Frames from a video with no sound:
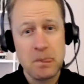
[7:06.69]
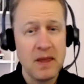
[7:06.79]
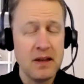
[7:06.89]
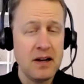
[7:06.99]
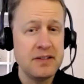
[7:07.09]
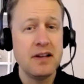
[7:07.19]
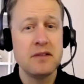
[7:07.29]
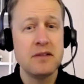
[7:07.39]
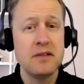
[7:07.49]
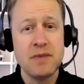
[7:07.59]
And I did have
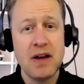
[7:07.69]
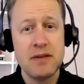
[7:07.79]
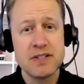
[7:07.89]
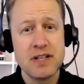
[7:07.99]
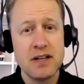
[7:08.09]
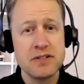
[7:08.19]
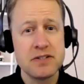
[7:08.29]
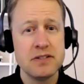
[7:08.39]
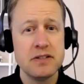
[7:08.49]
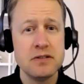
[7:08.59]
some advertisers
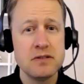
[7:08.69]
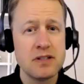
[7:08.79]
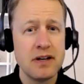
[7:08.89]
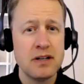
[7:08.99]
in the newsletter.